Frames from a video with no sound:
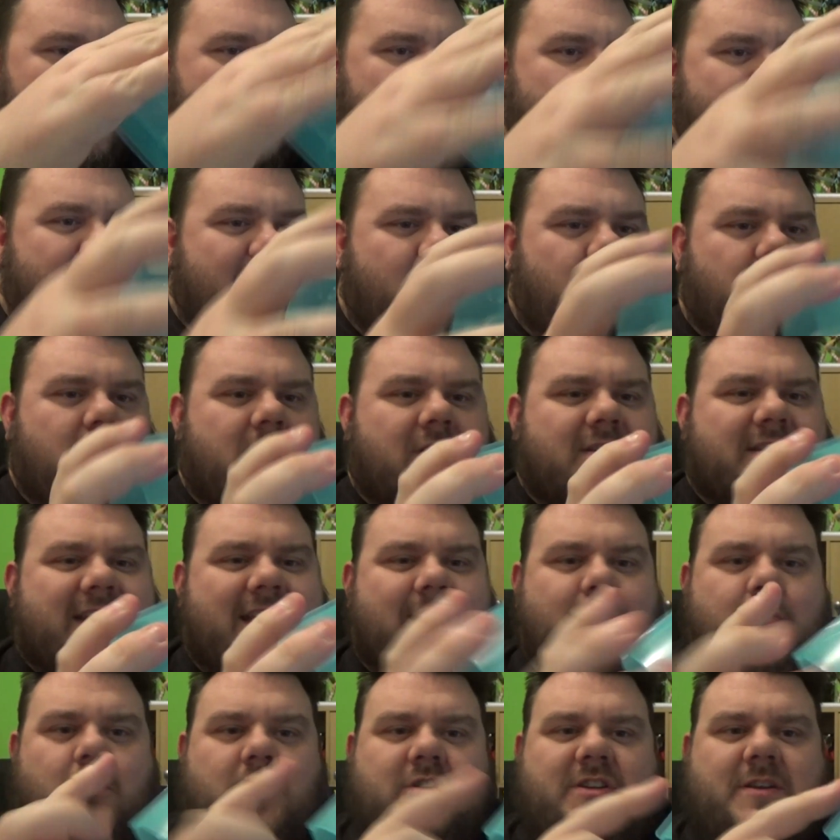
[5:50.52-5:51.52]
and it wouldn't take
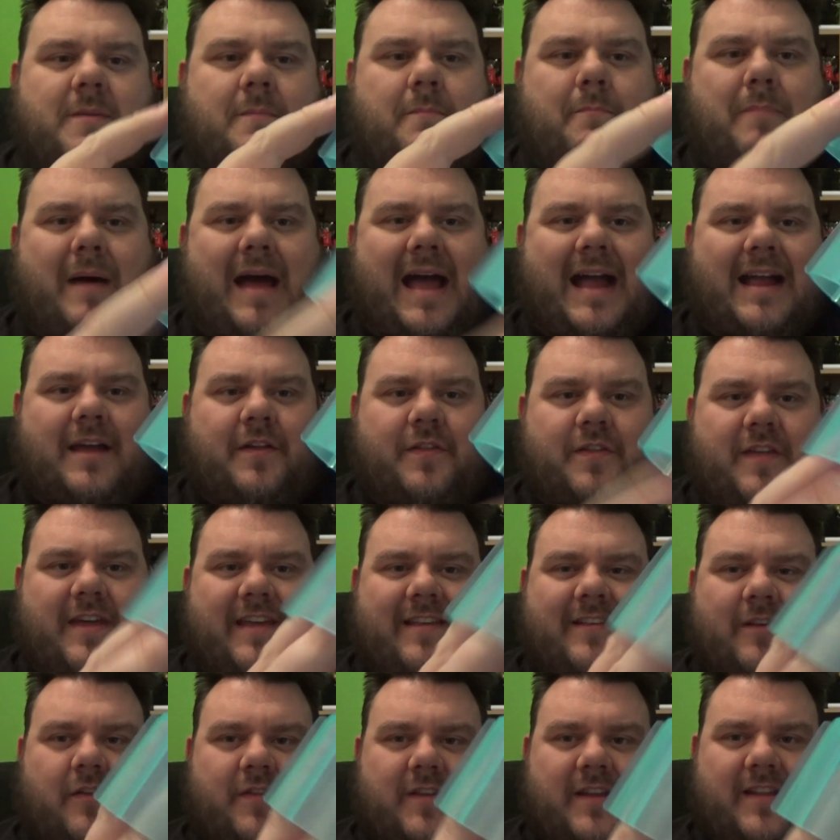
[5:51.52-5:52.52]
much to back
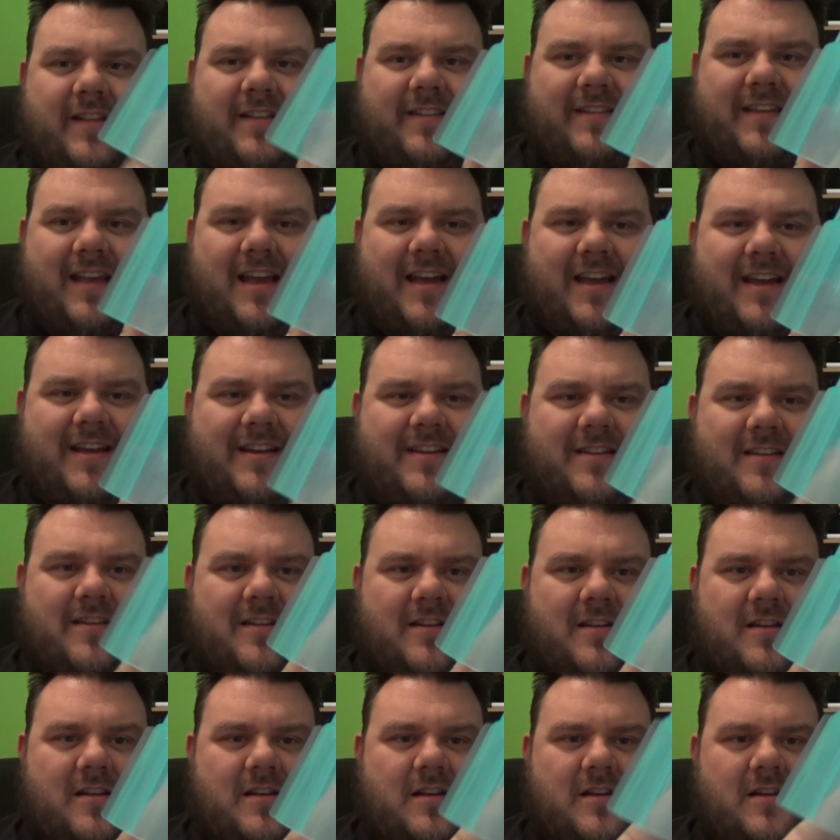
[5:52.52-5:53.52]
this on the inside
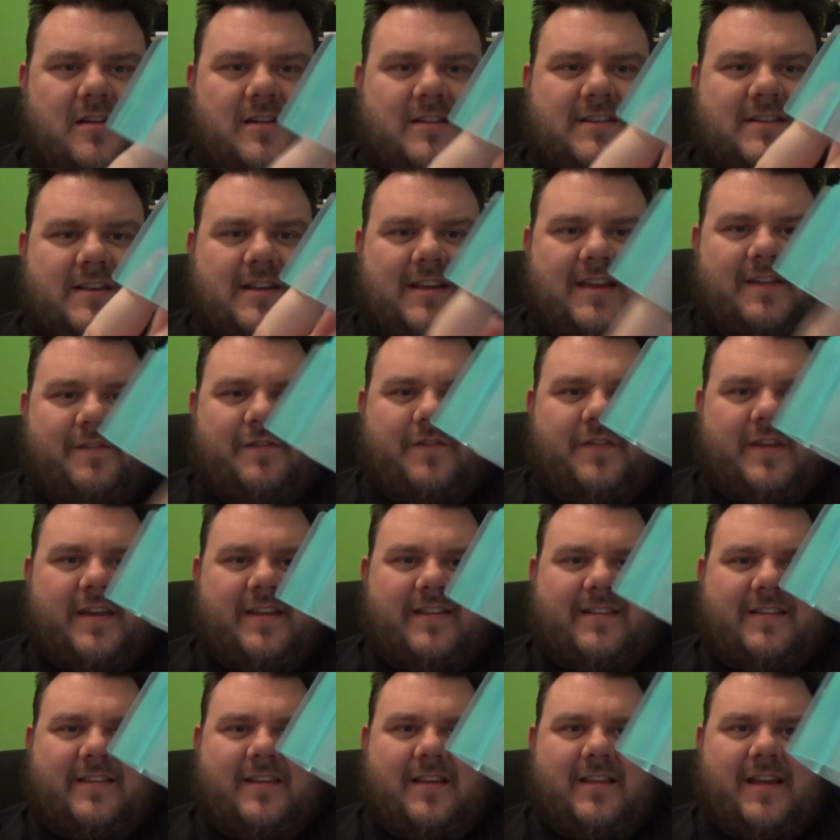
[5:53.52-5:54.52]
to give
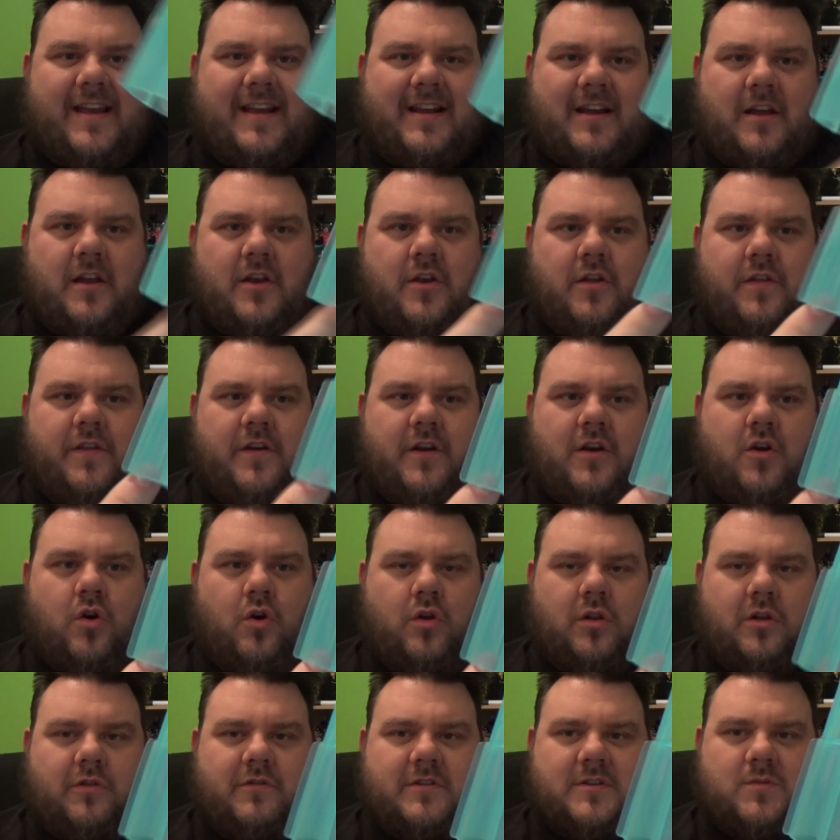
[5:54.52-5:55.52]
this like another
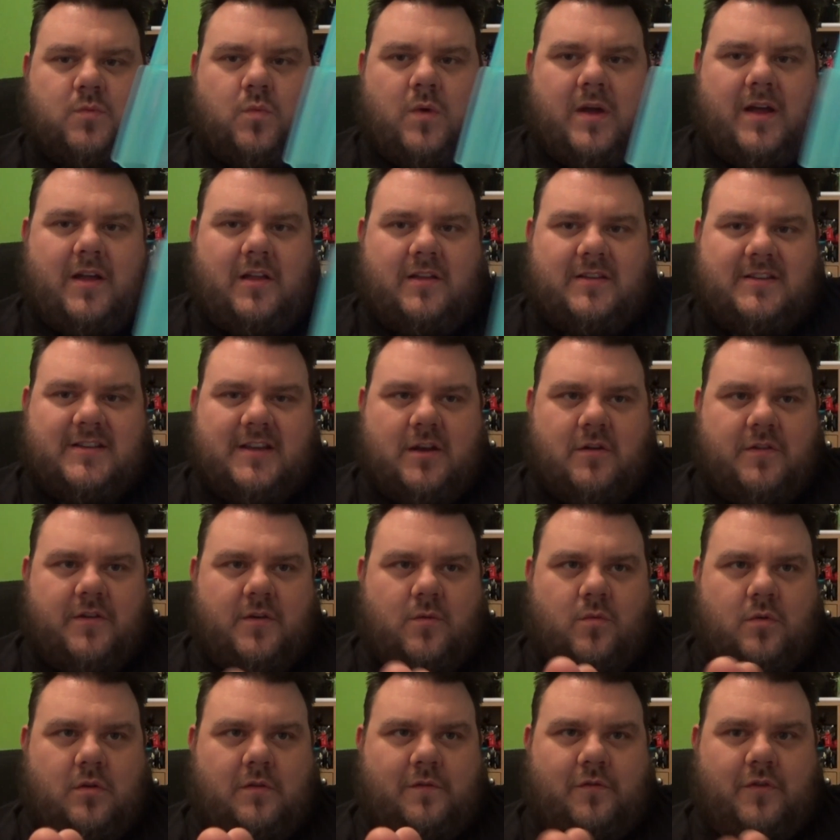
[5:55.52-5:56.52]
colour as well so
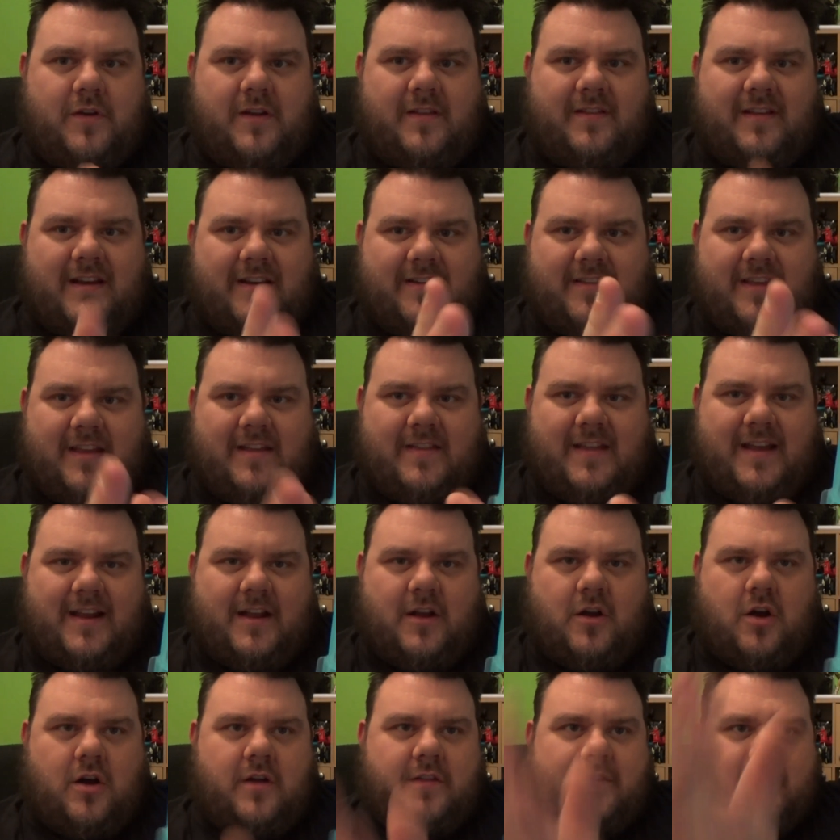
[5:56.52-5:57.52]
that Wolverine's actually like
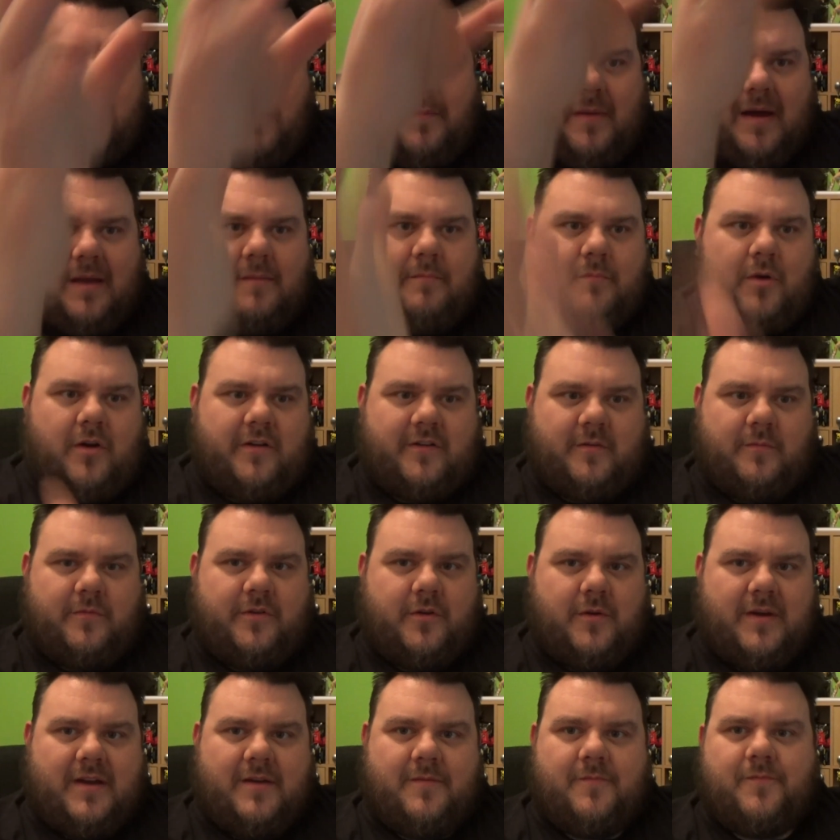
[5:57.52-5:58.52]
got a top and bottom
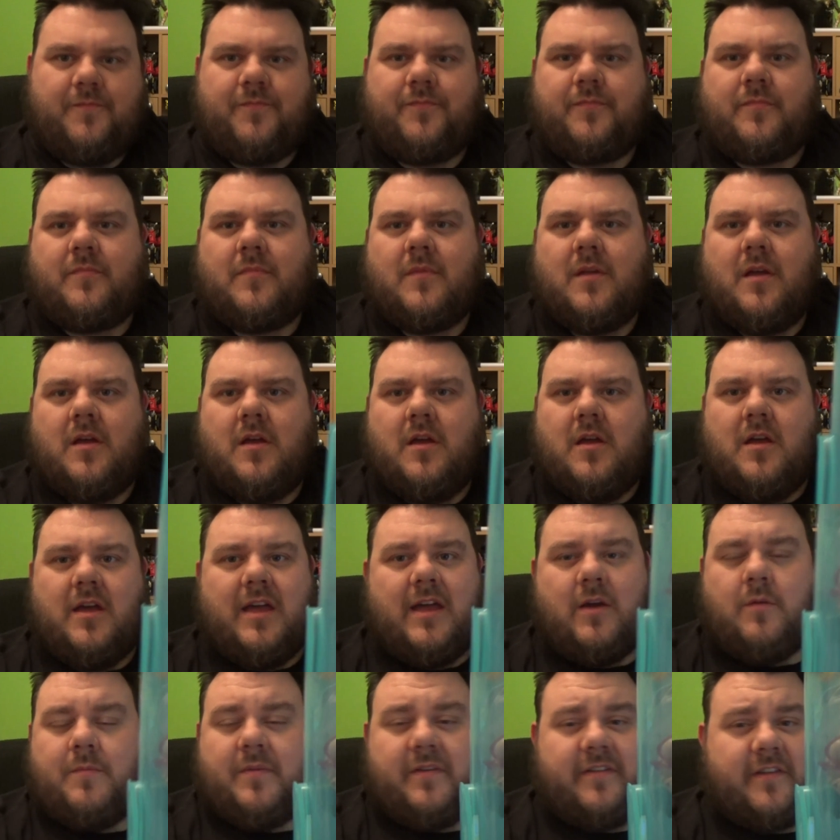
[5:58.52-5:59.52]
to it.
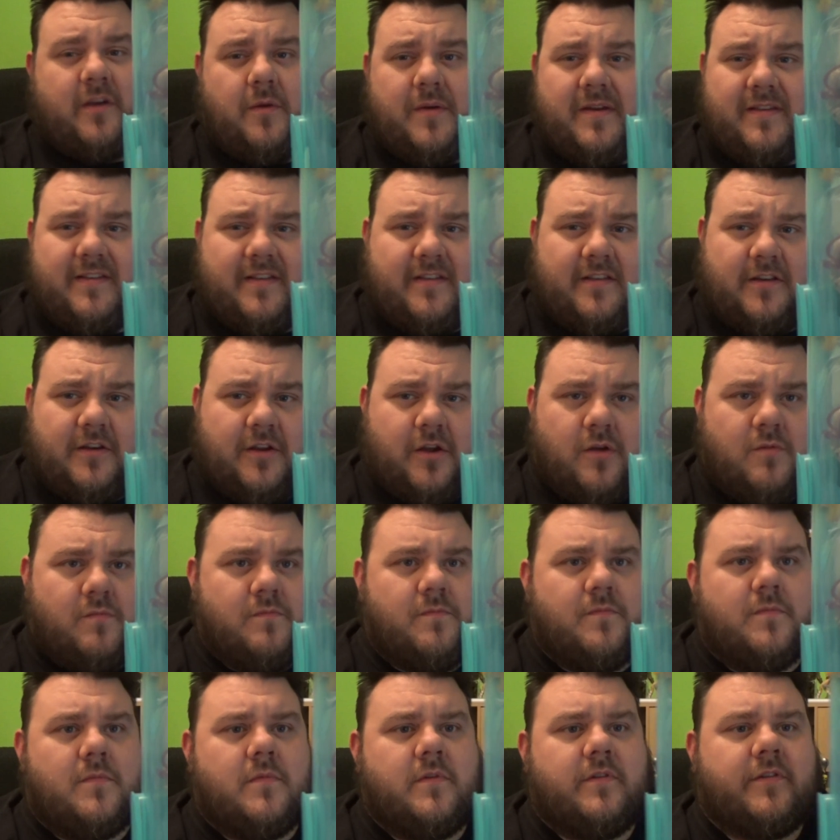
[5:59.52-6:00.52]
It would be so easy to do.
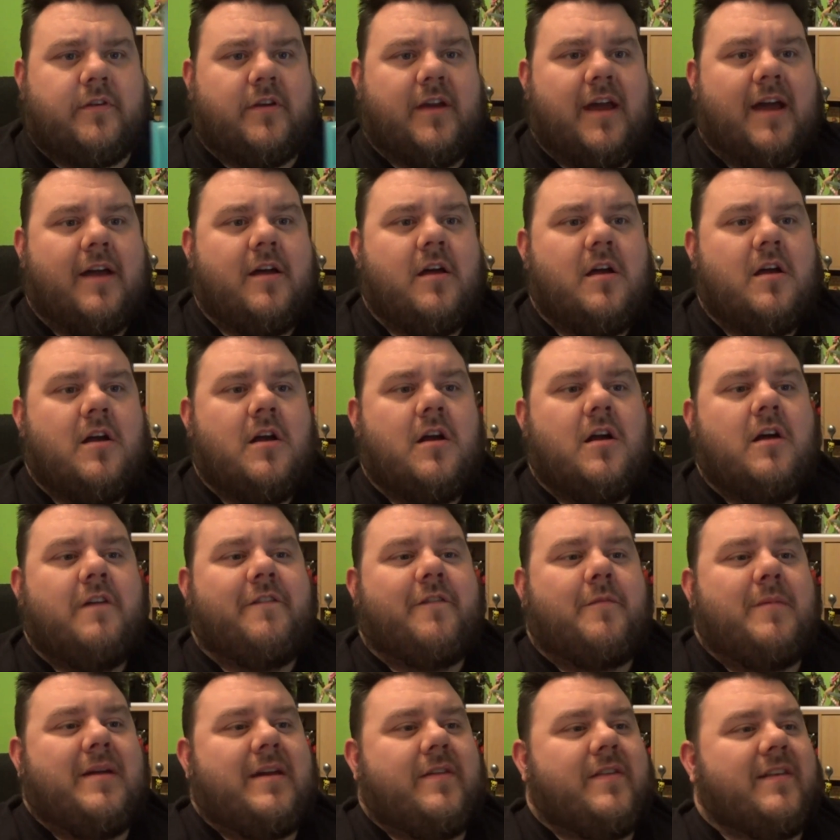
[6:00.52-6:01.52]
So yeah,
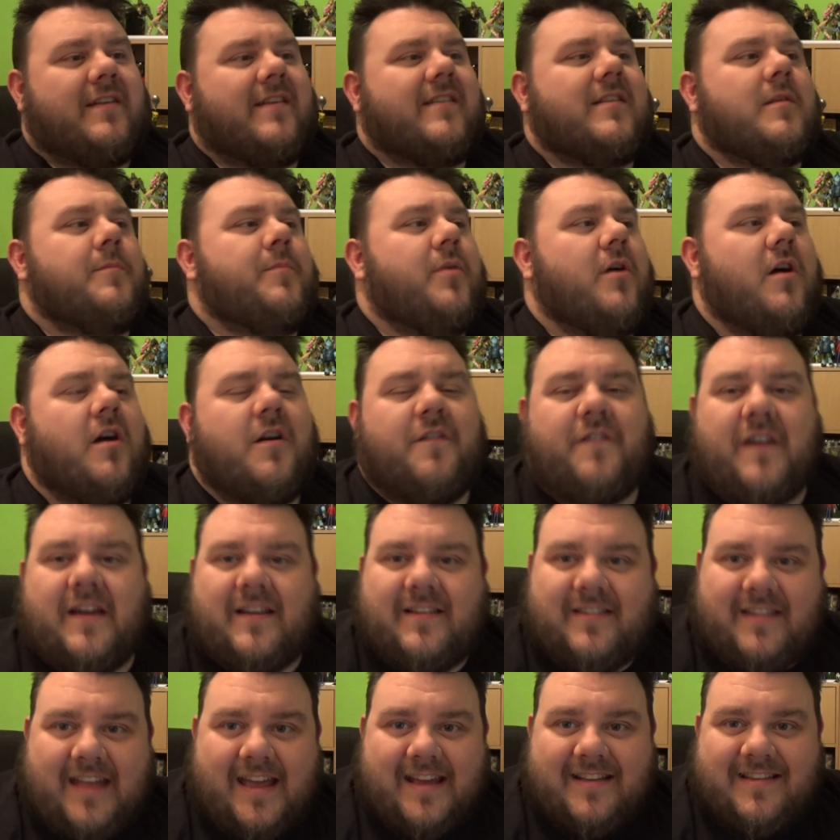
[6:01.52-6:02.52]
for me this is the perfect
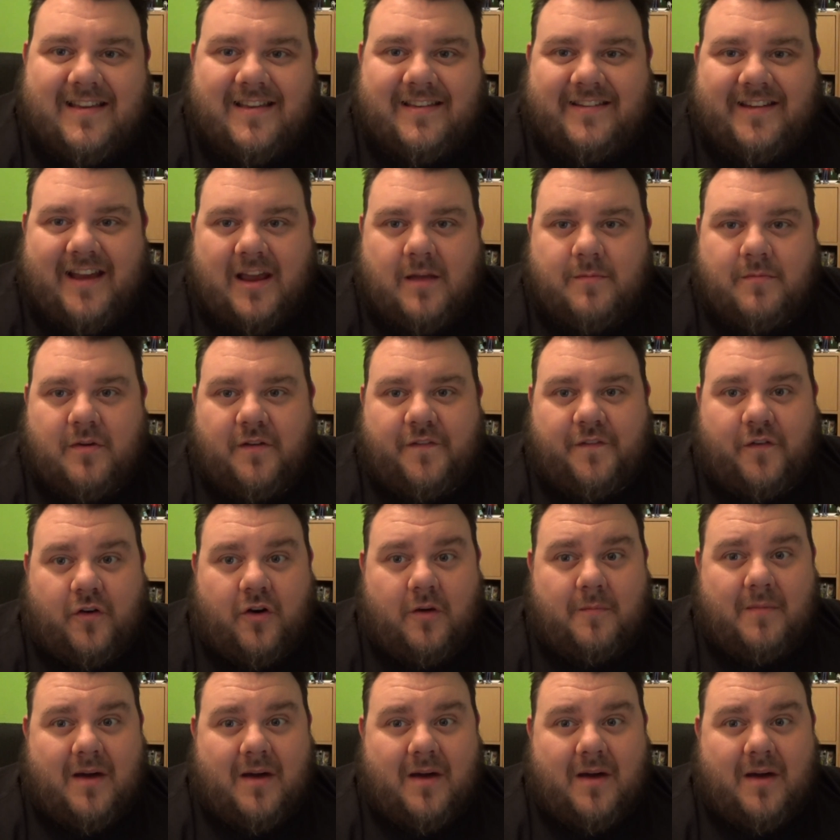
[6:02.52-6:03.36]
stasis chamber for a